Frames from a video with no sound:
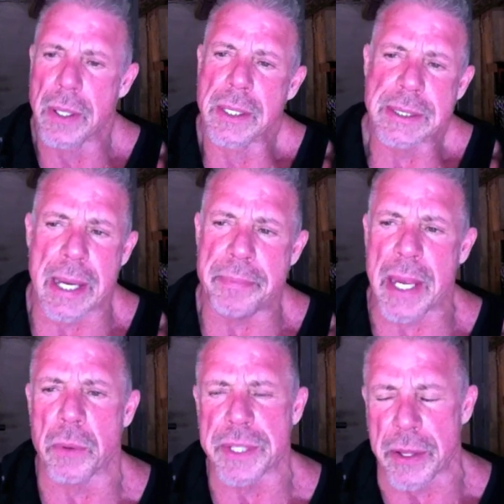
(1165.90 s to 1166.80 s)
same
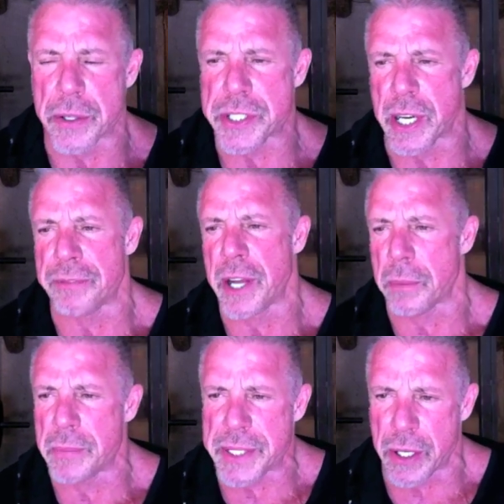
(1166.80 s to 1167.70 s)
thing with other
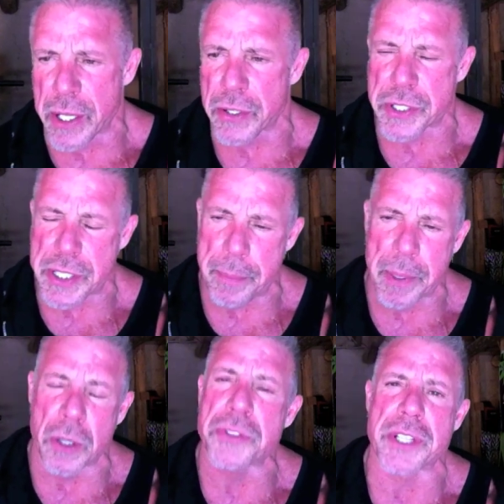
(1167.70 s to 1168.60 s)
self-help materials, the
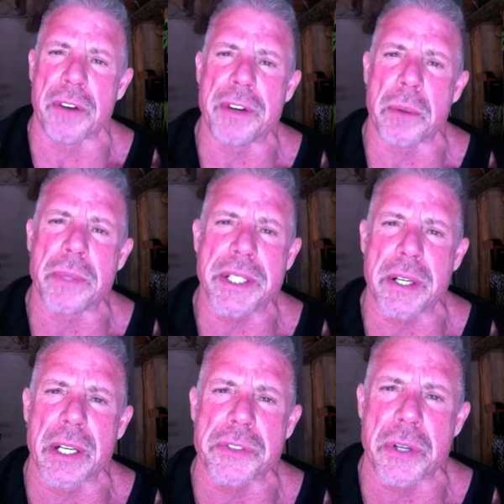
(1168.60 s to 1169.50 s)
typical self-help
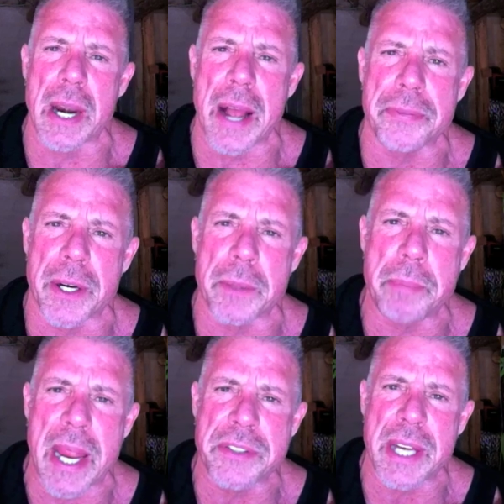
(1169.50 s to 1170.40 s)
materials that are out there, the
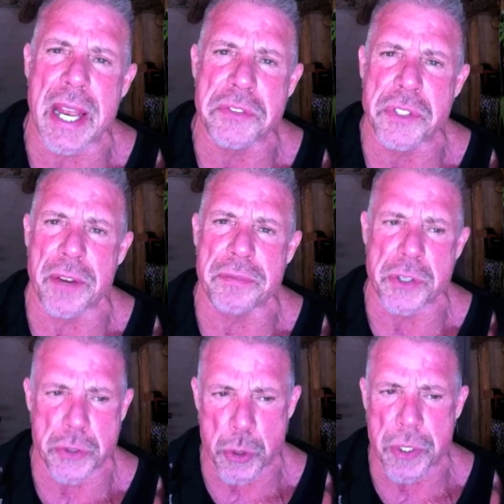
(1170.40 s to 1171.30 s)
pansy-ass stuff, the
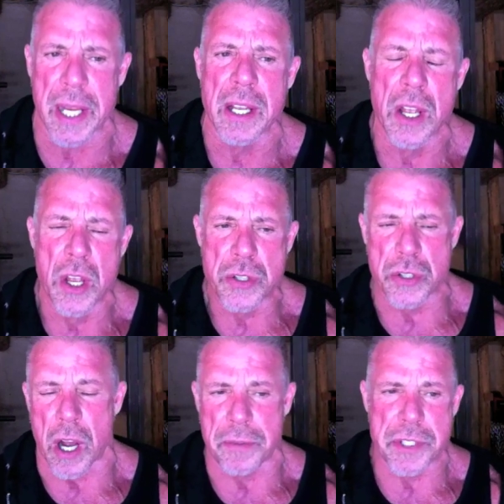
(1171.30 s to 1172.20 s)
soothing,
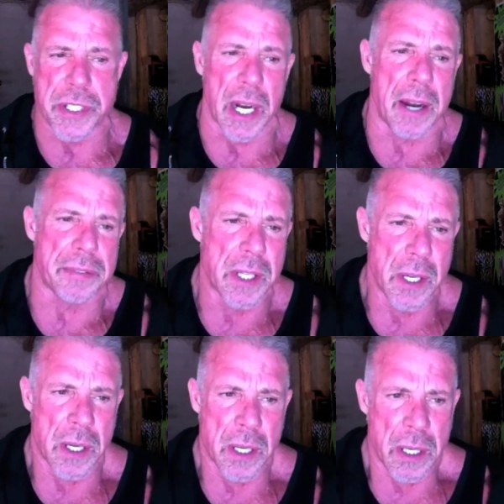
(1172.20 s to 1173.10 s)
soft stuff.
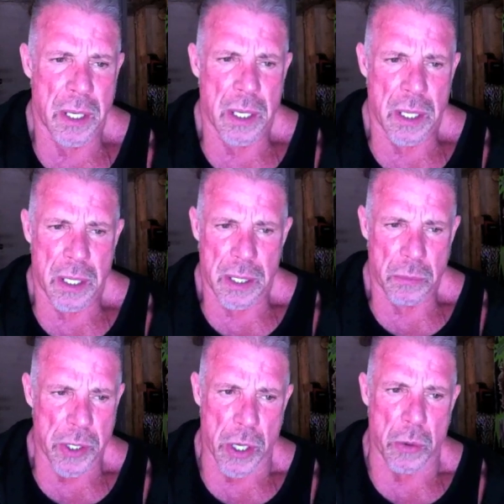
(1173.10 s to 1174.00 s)

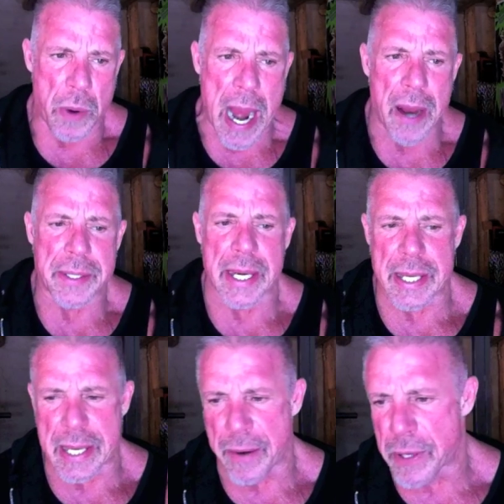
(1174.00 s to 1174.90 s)
When you're around it
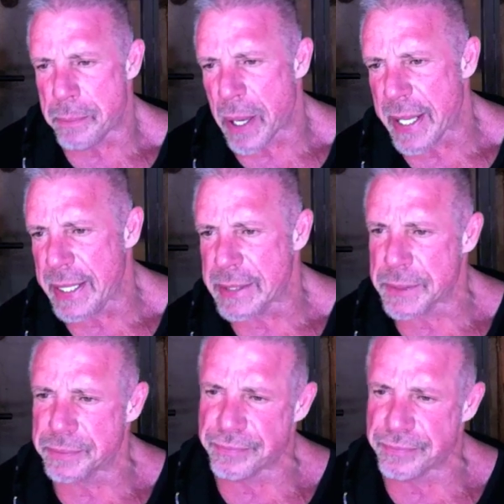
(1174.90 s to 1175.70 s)
and everybody's